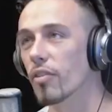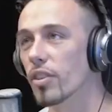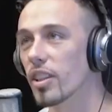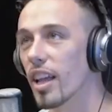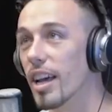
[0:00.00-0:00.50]

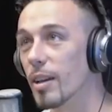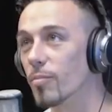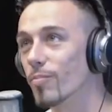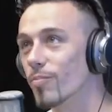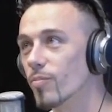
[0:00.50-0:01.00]
feel like
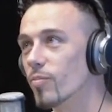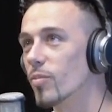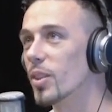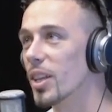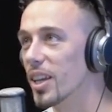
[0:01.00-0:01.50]

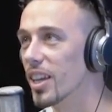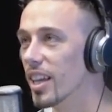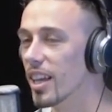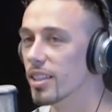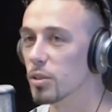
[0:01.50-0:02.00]

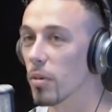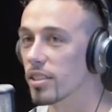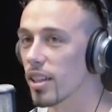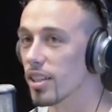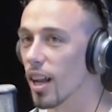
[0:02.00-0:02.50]
this might
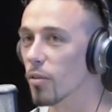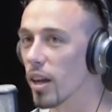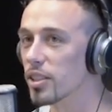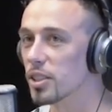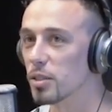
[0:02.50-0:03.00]
sound kind of
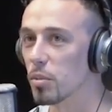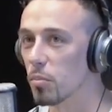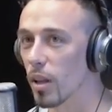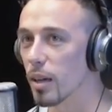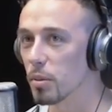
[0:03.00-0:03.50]
racist, but
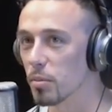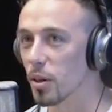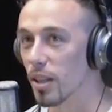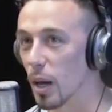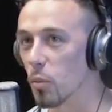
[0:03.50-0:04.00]
black people
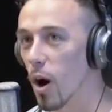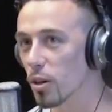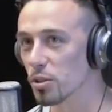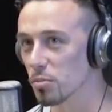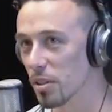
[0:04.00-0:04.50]
don't like water
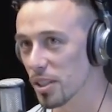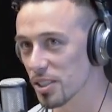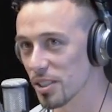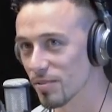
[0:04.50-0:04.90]
too much.